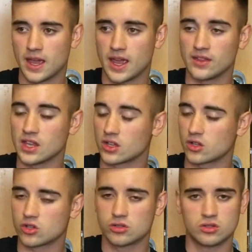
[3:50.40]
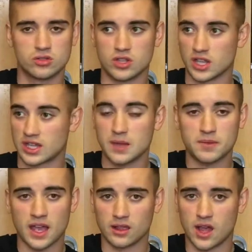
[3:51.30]
And they
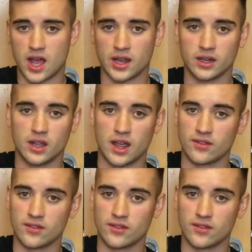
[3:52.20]
keep that line,